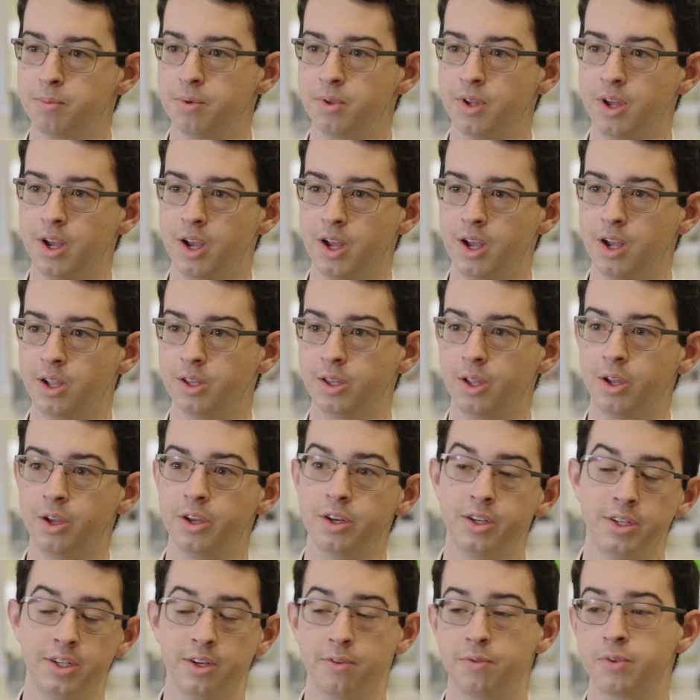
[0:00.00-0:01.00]
a lot
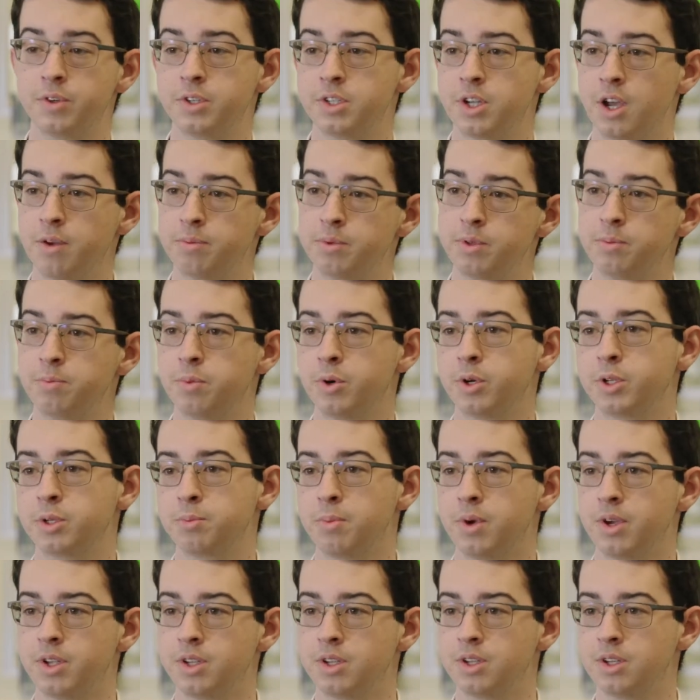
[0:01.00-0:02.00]
of different types of books
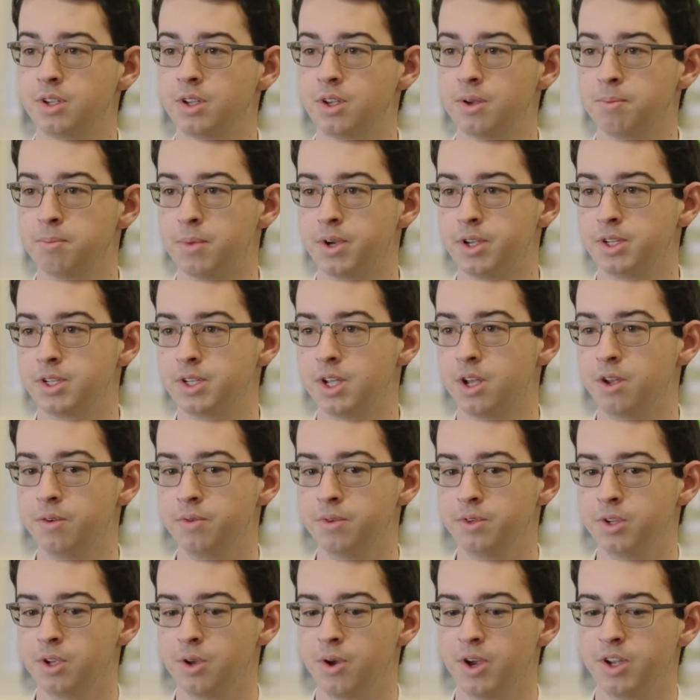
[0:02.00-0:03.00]
myself, so